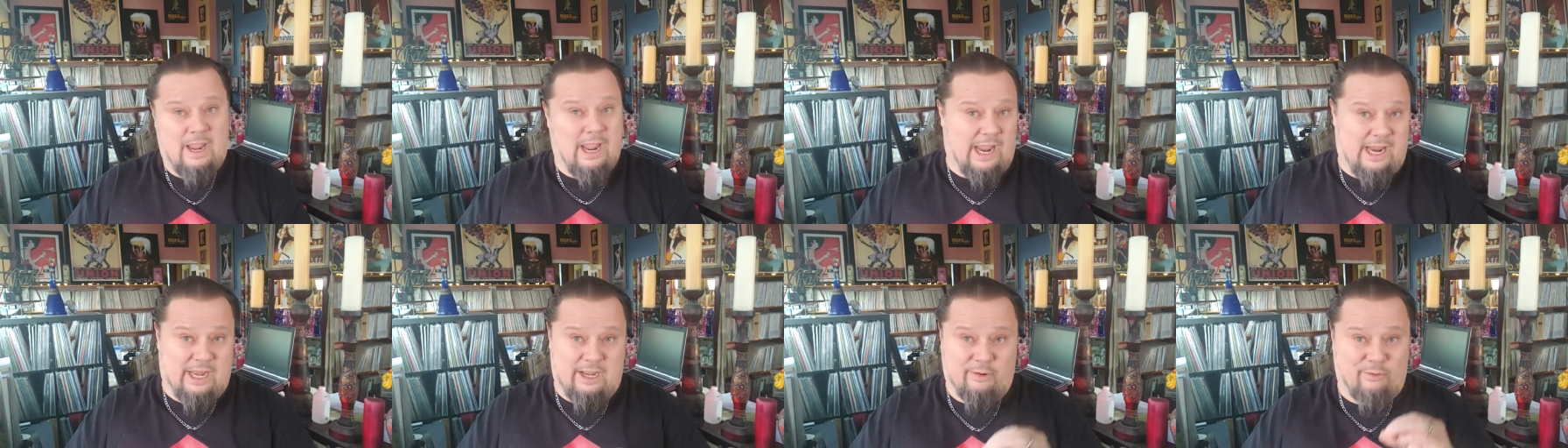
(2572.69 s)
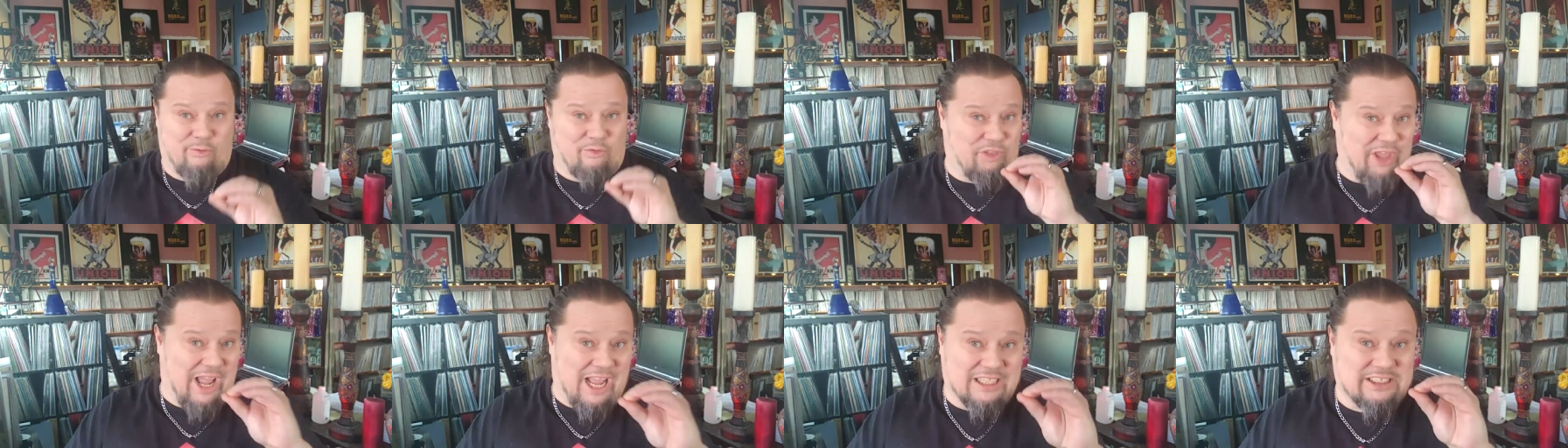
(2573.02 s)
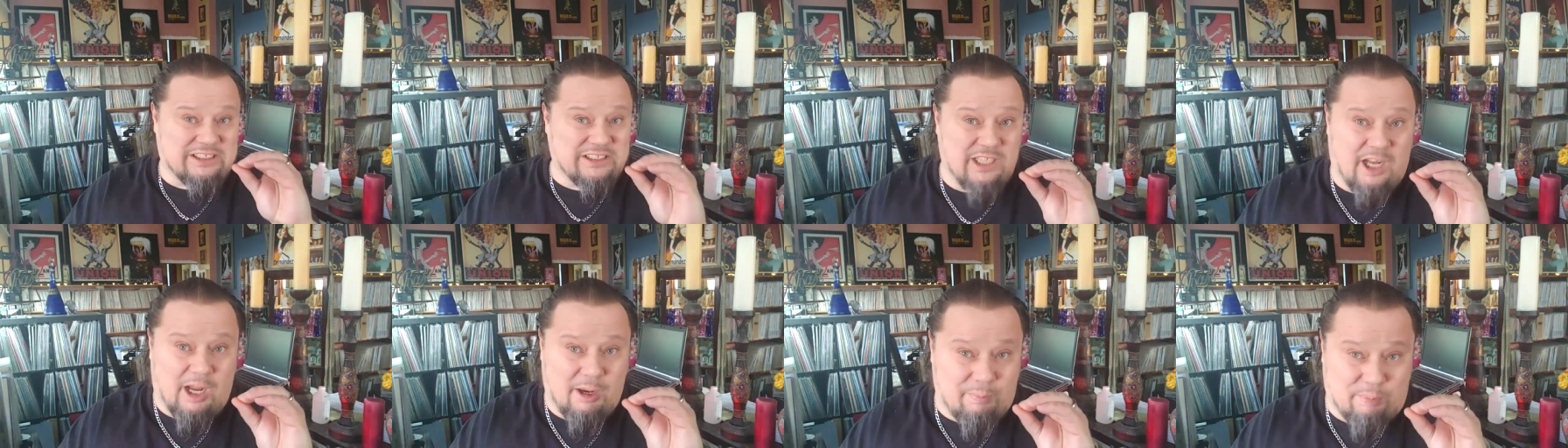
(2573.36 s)
And if
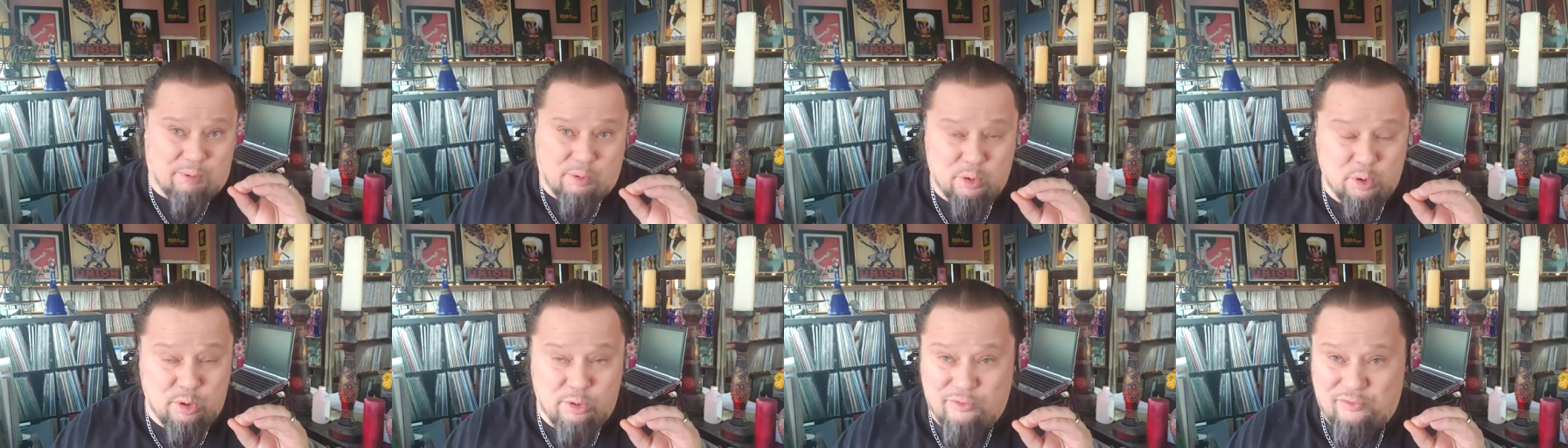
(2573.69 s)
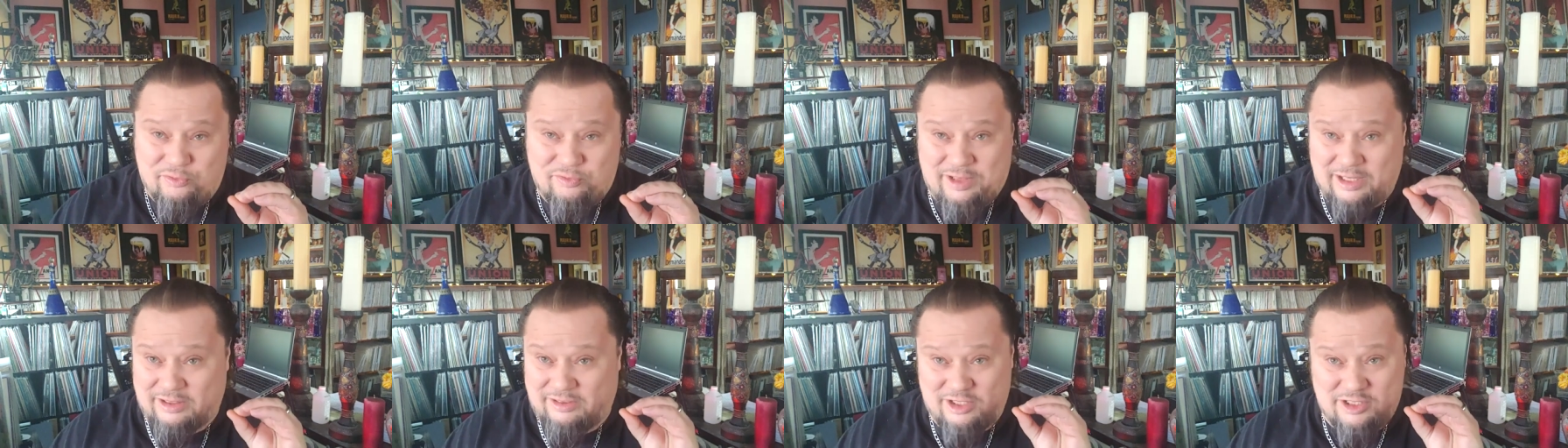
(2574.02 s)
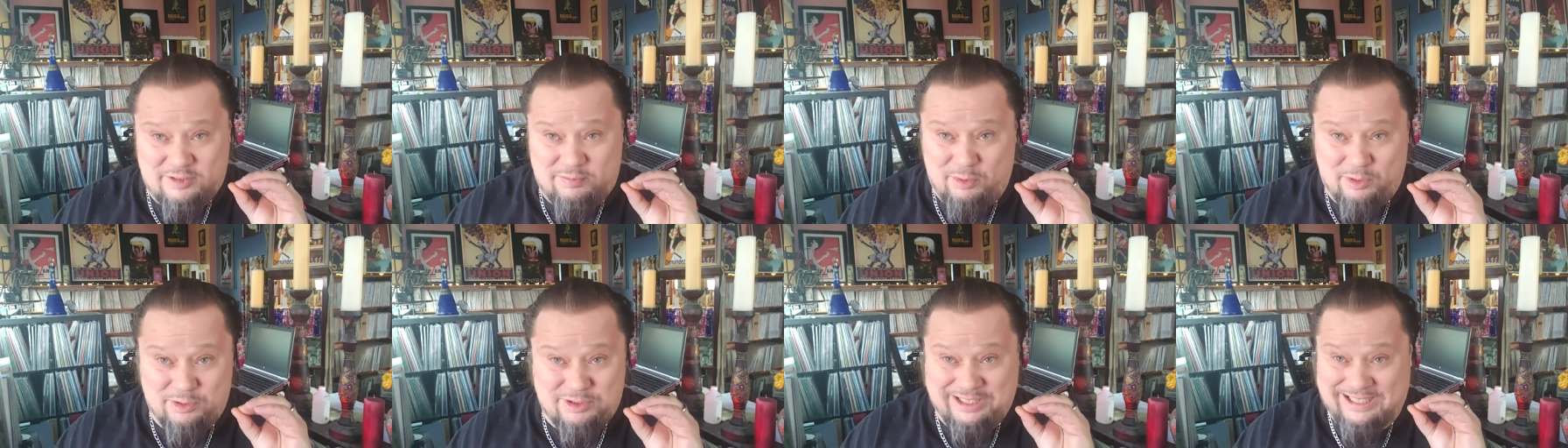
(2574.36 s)
that's not proof that
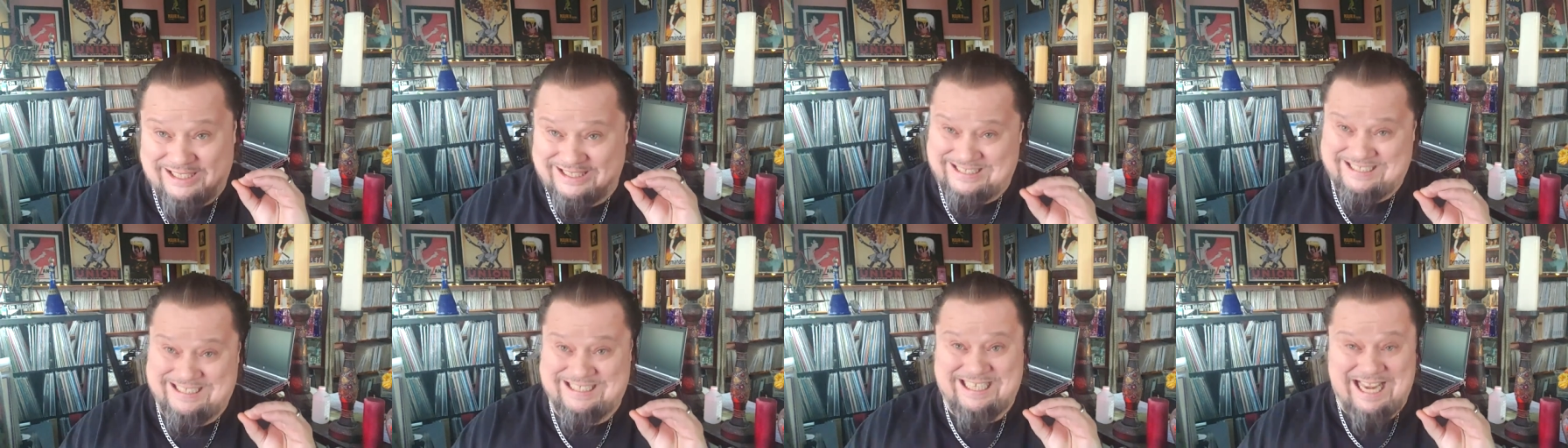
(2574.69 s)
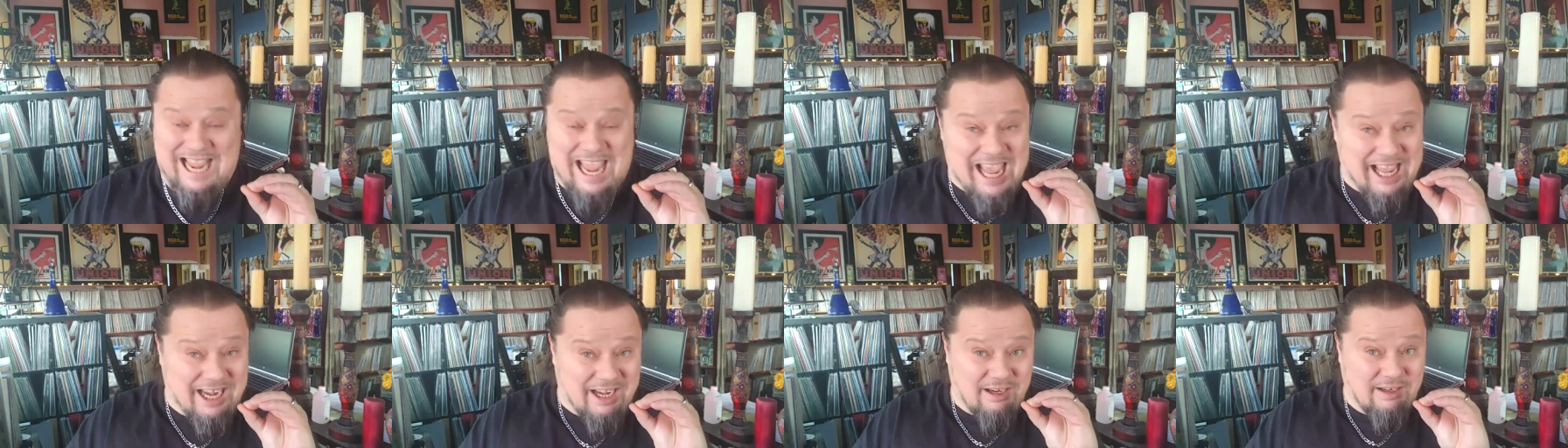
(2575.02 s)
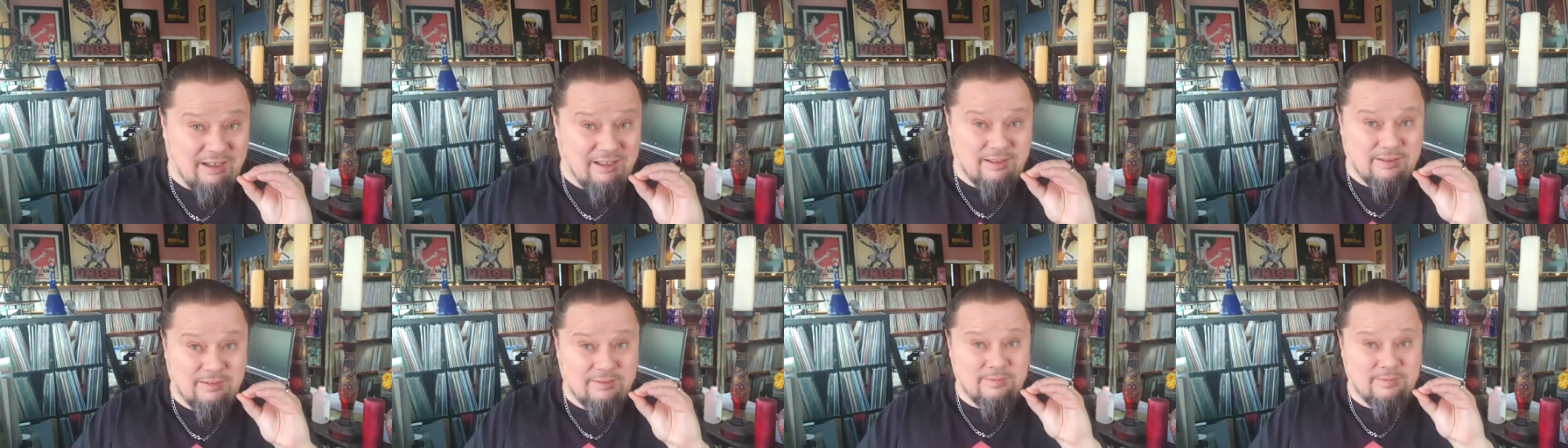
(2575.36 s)
this music is dead,